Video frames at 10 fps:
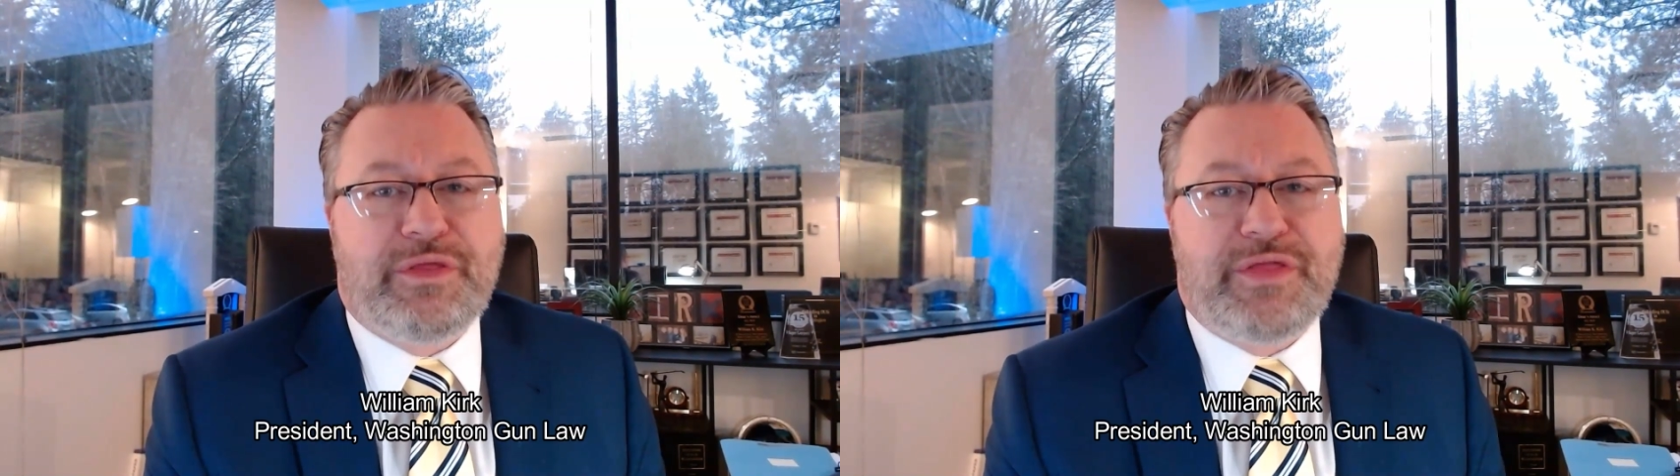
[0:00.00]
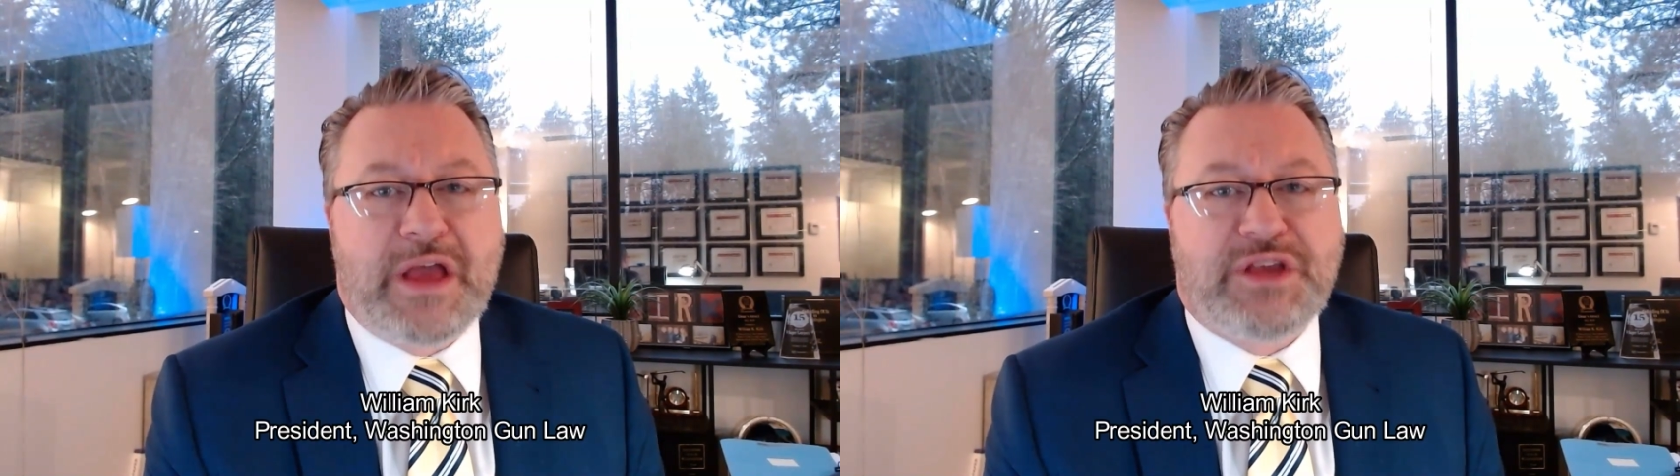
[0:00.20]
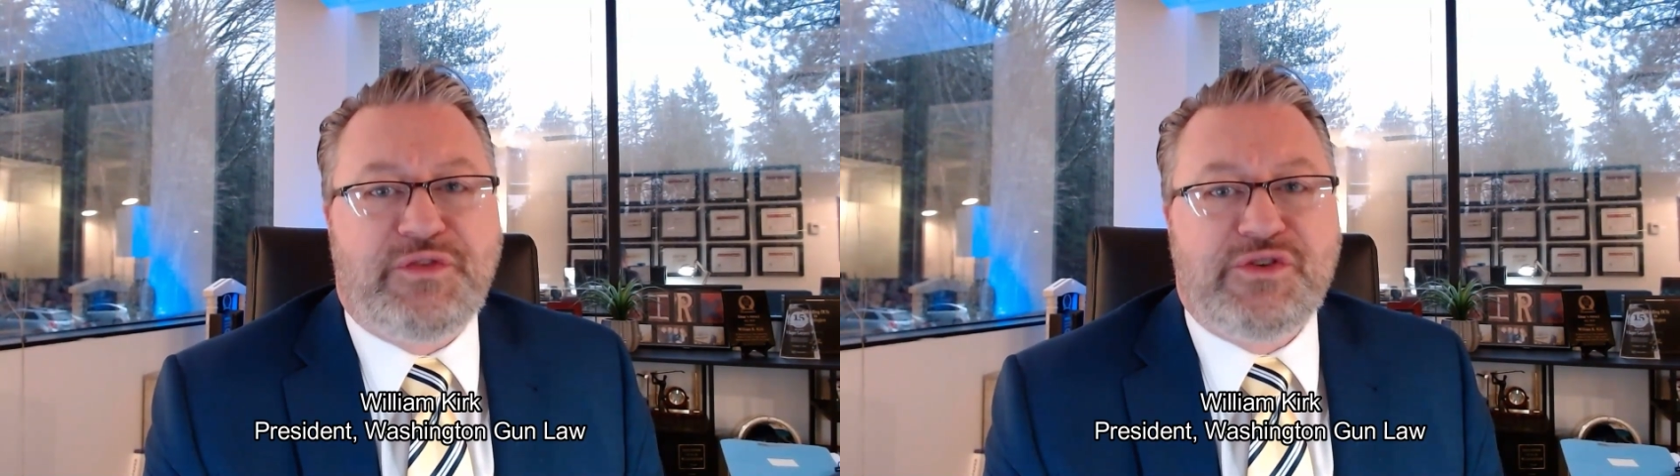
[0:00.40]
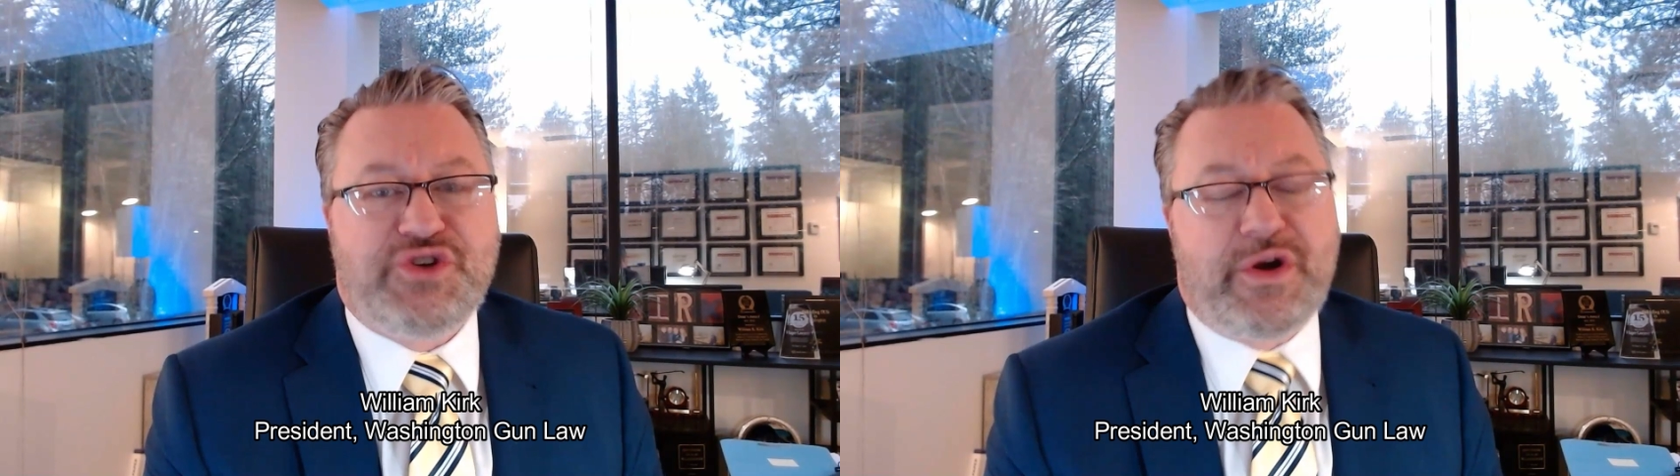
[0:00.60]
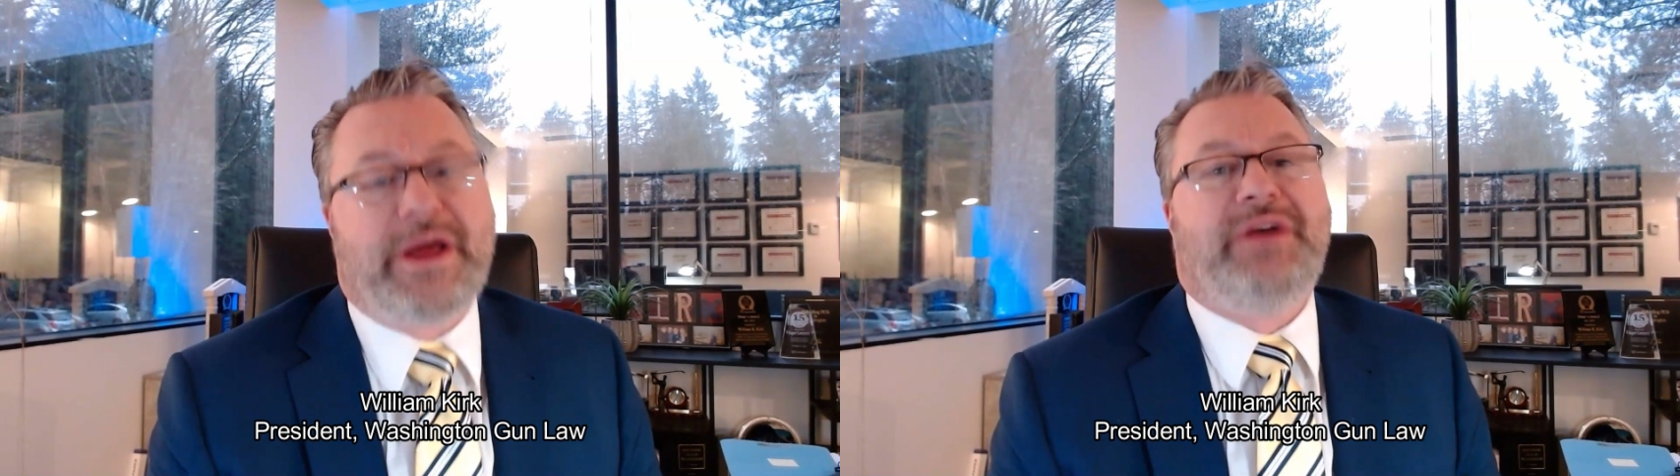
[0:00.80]
Thanks for
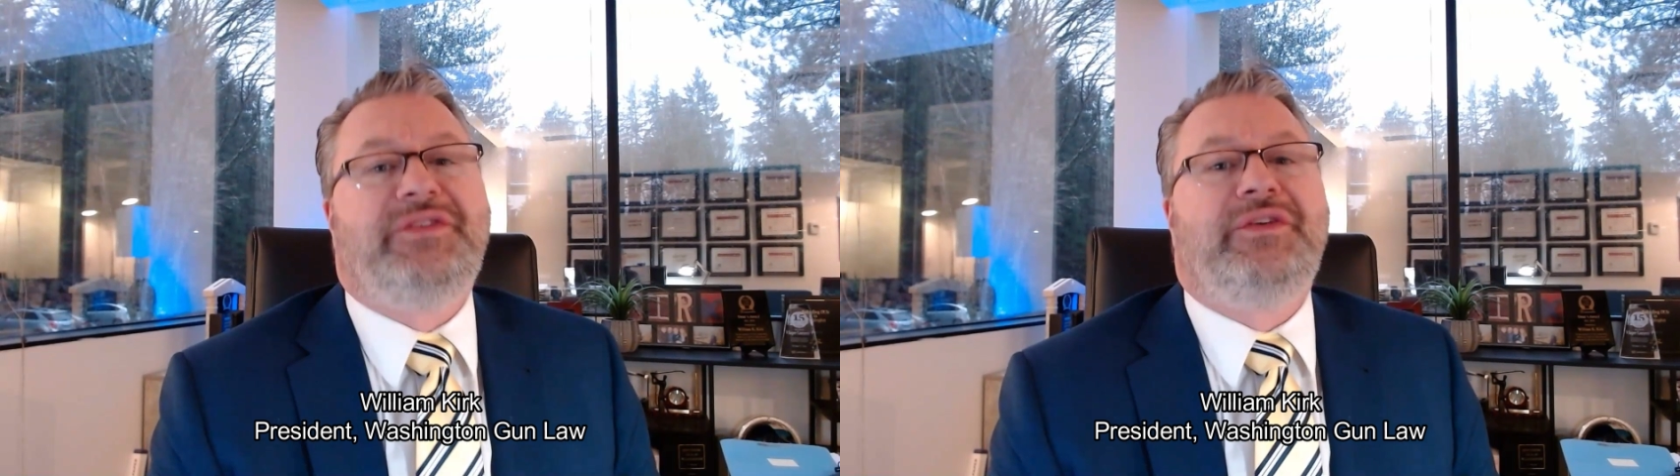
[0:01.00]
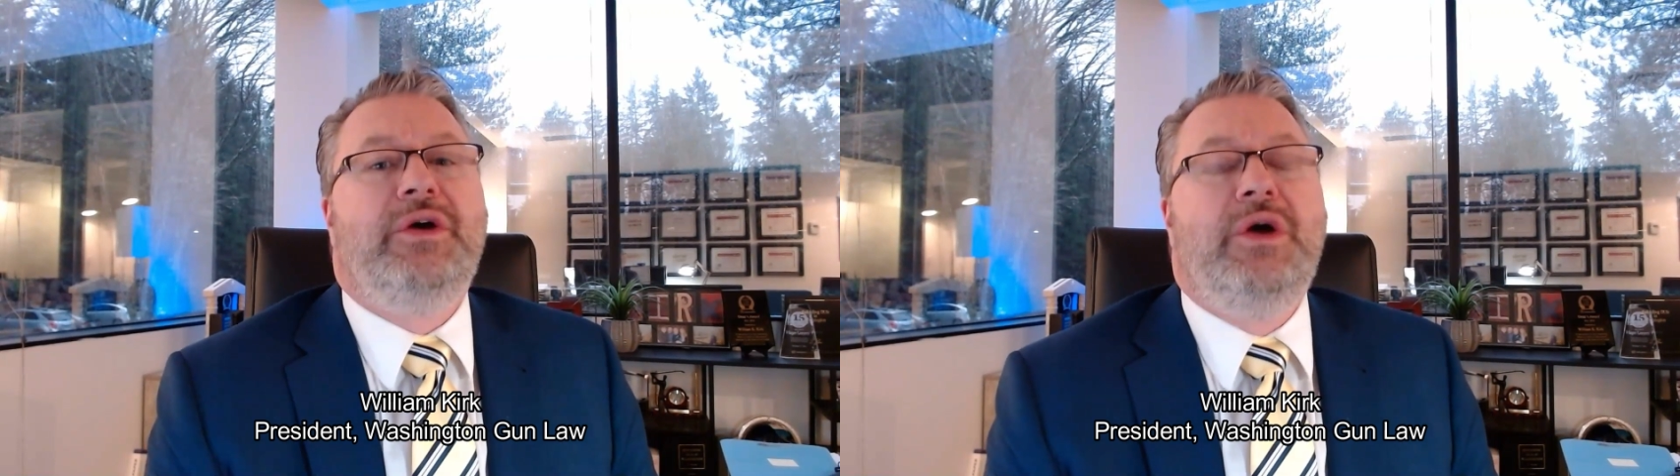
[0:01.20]
joining us.